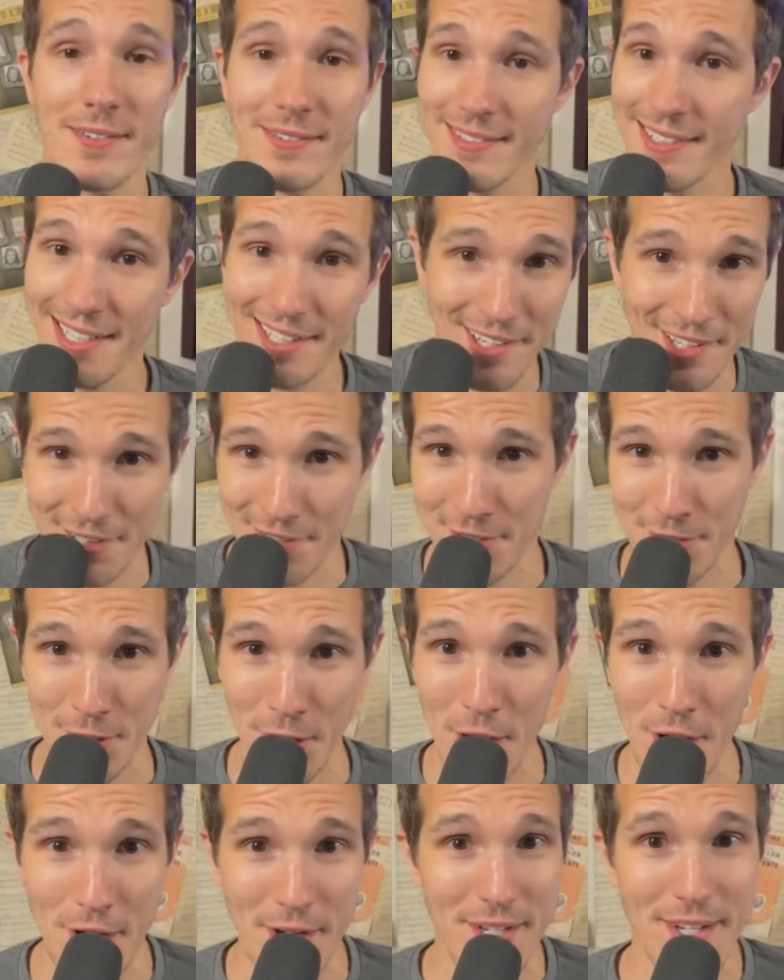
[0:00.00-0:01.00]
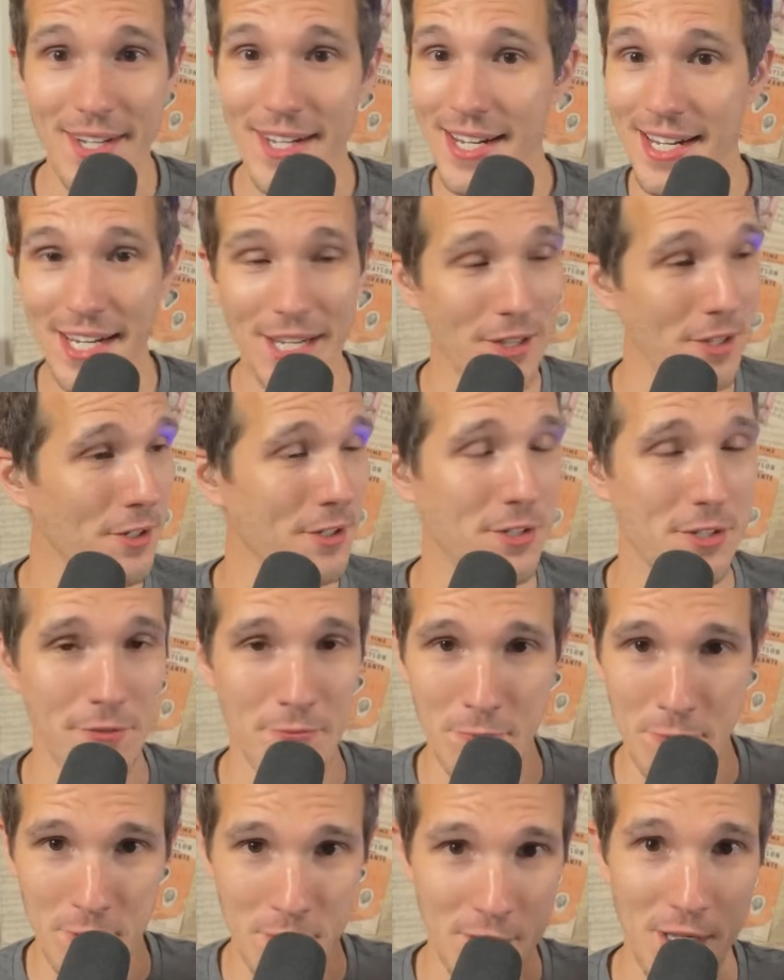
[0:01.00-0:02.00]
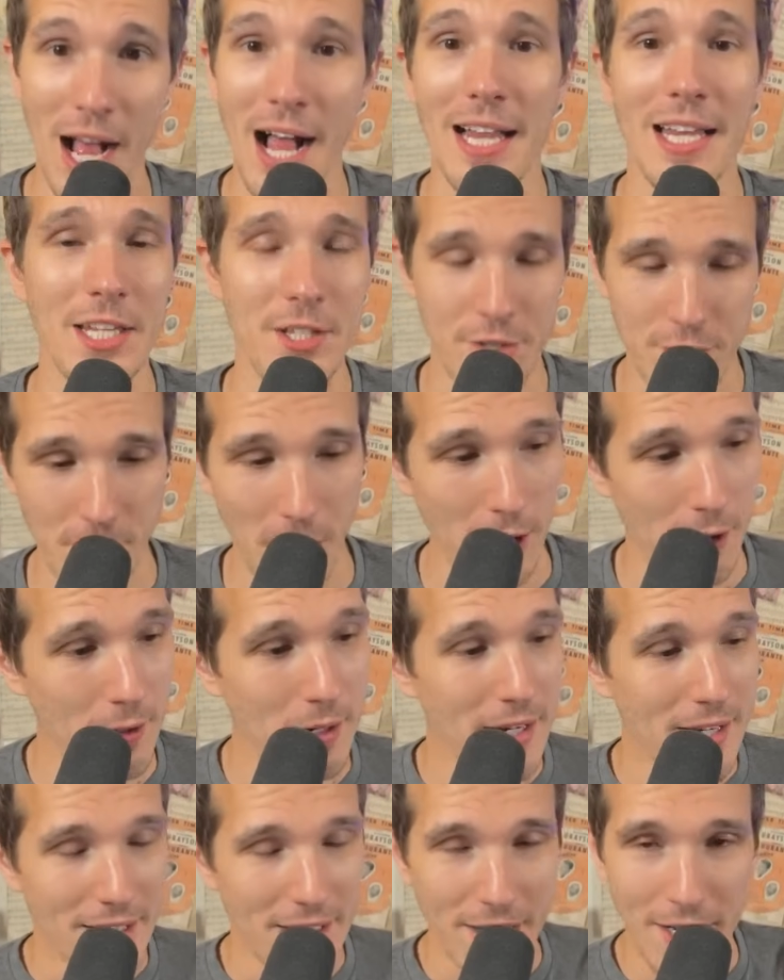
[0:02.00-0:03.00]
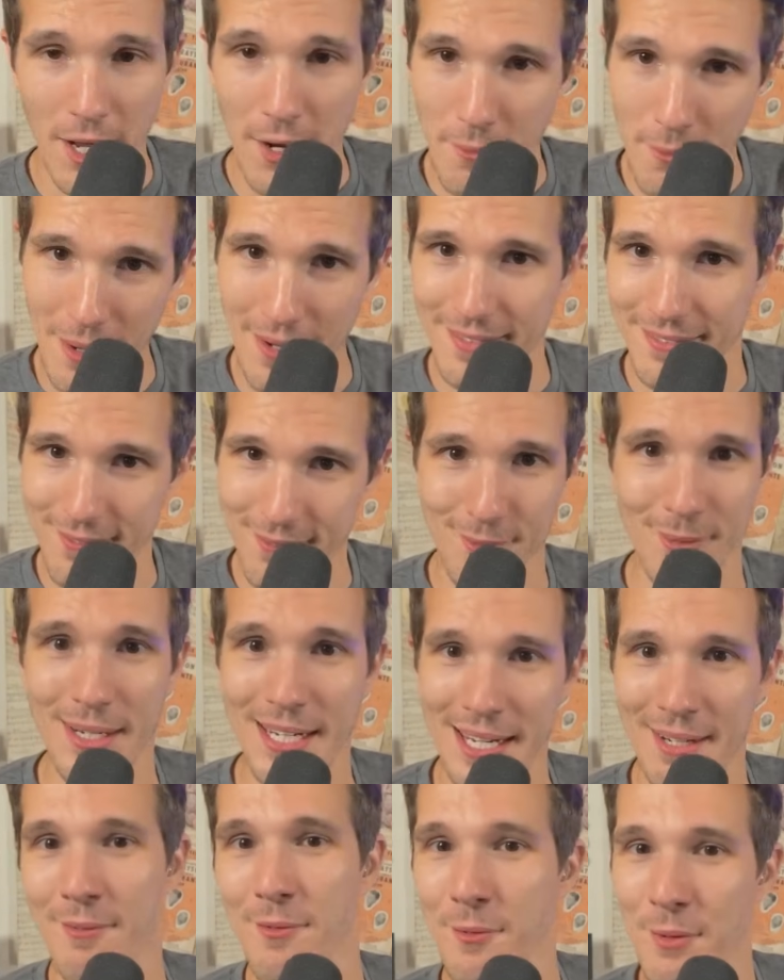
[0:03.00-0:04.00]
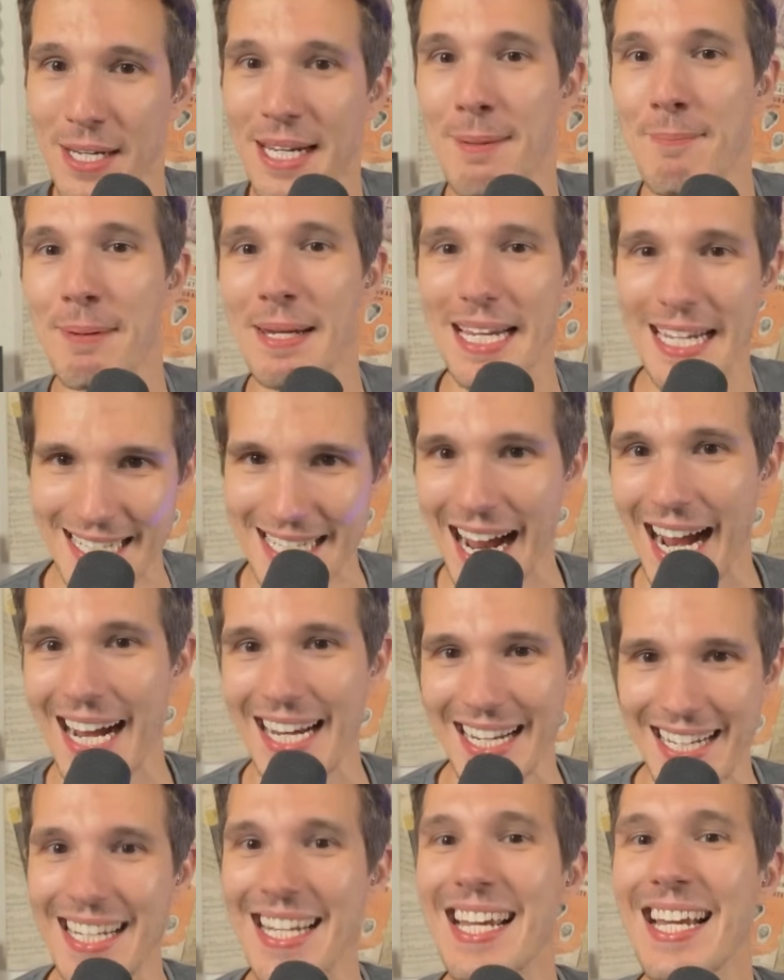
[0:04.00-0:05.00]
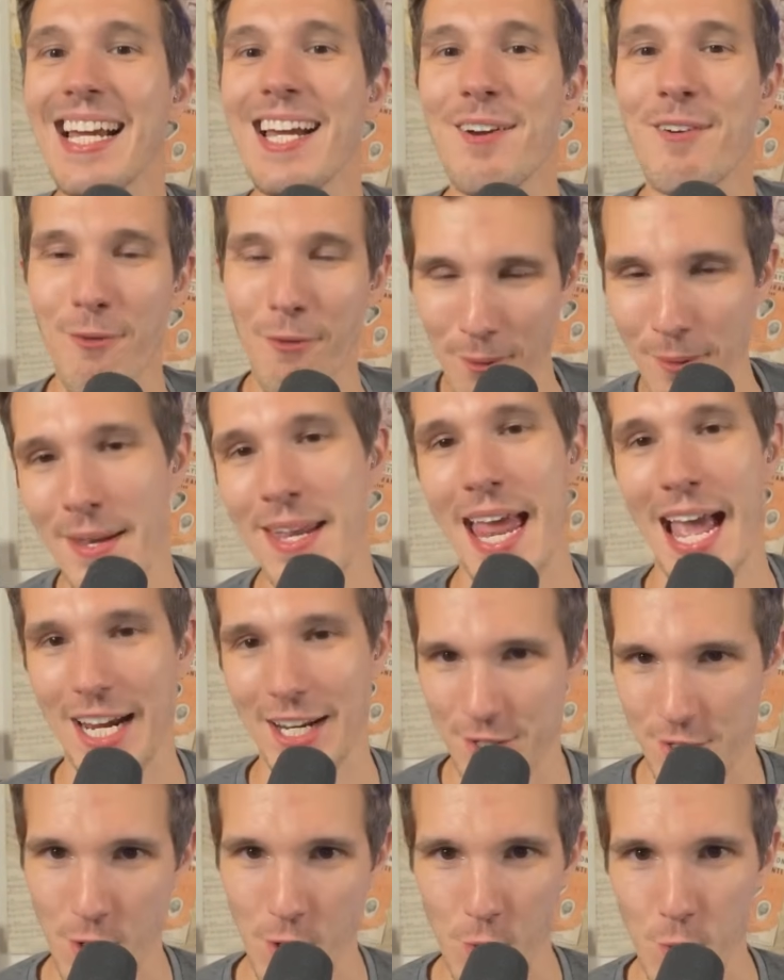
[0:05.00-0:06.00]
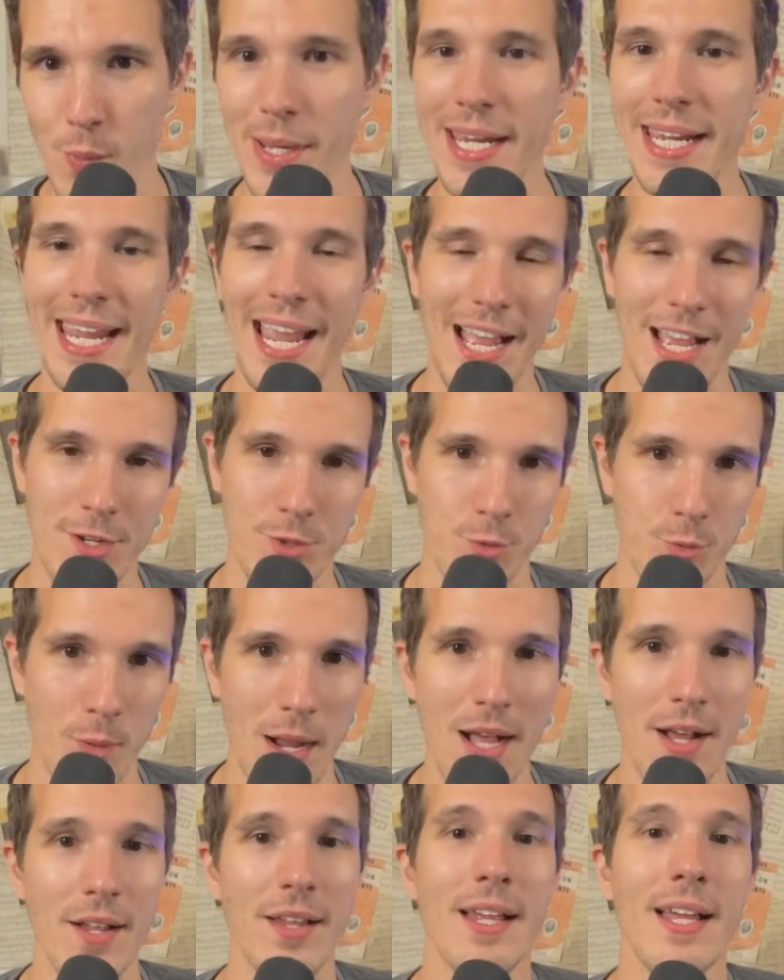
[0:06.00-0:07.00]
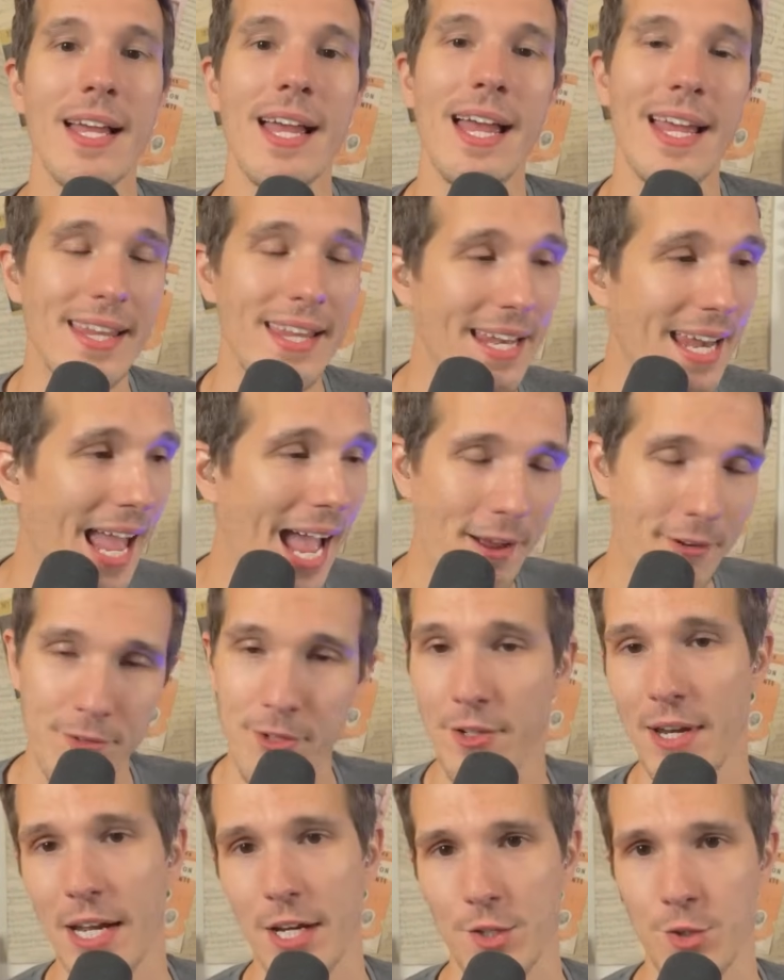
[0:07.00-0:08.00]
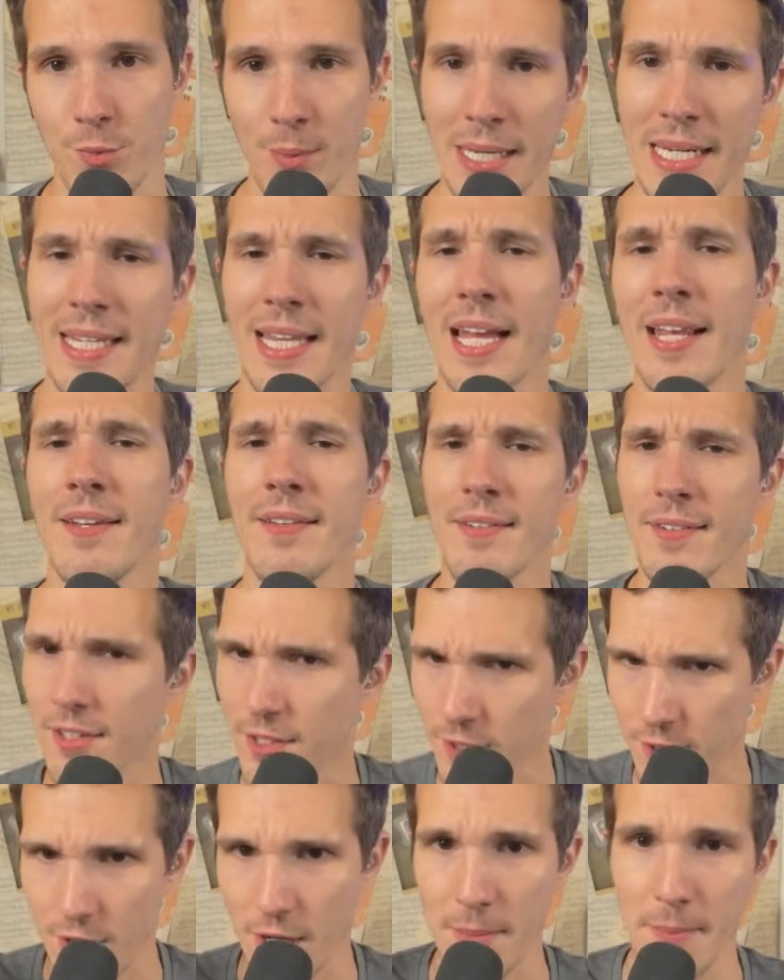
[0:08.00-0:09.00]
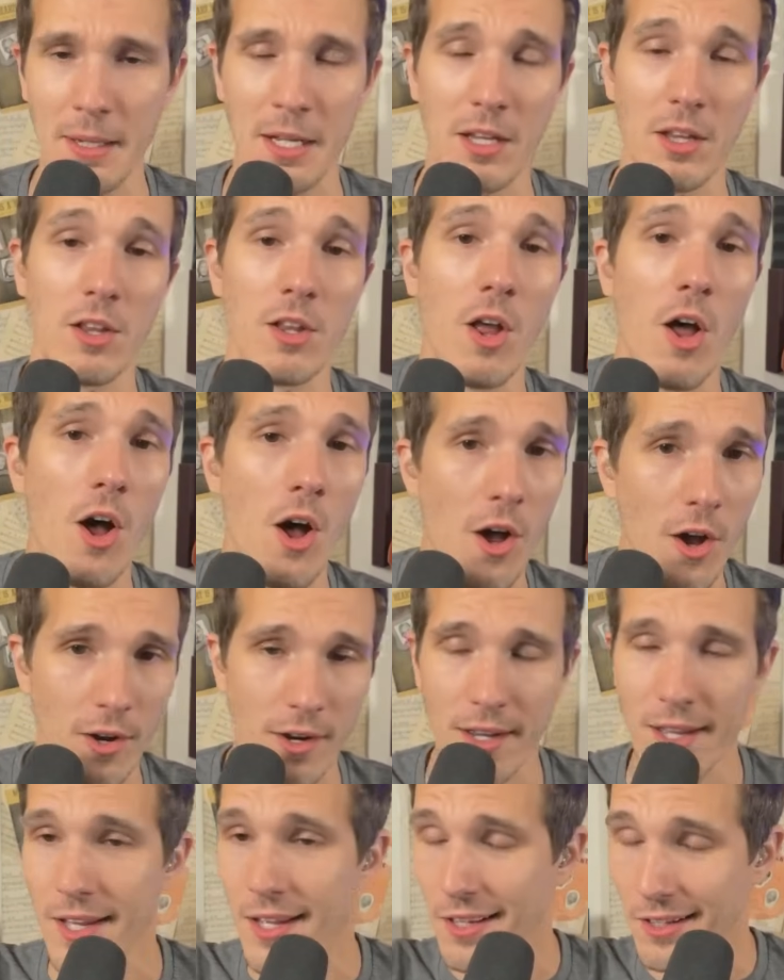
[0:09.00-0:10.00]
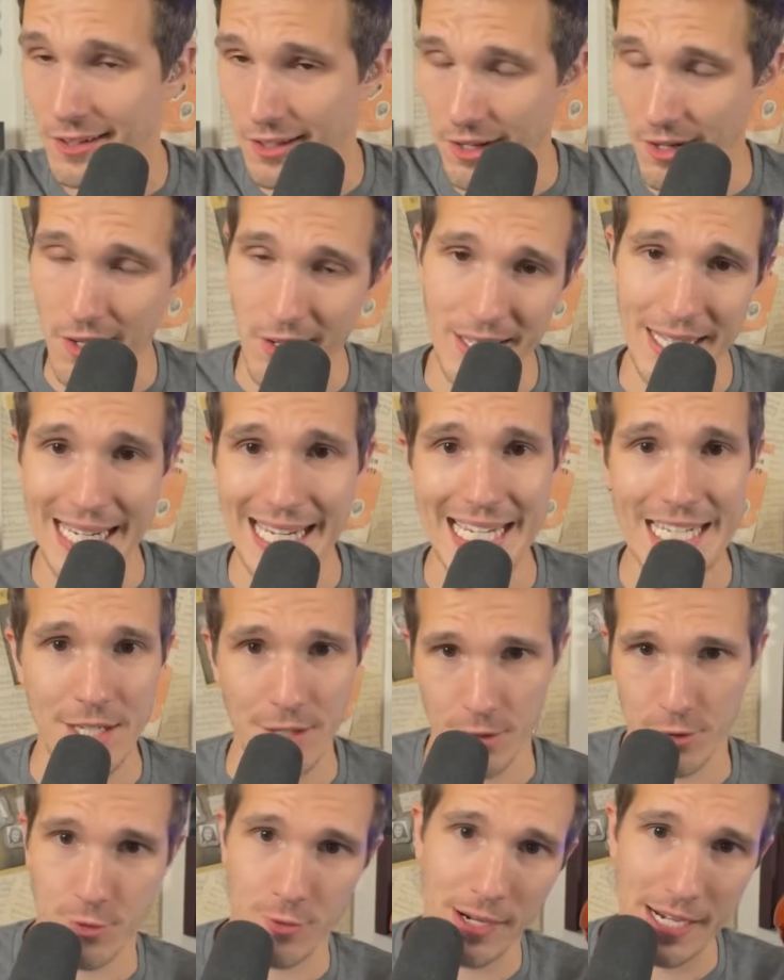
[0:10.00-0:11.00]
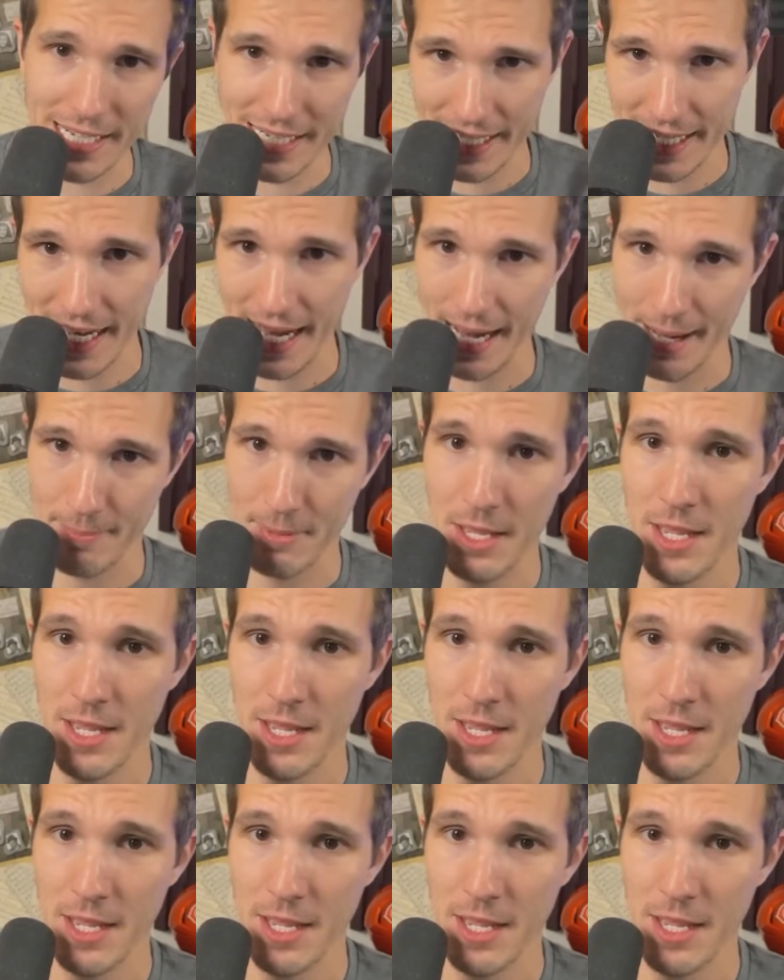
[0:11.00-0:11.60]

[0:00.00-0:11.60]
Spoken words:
He looks good. He looks solid. So you know what? We can be excited for next week as well. And then after next week, then there's going to be a long lull until training camp.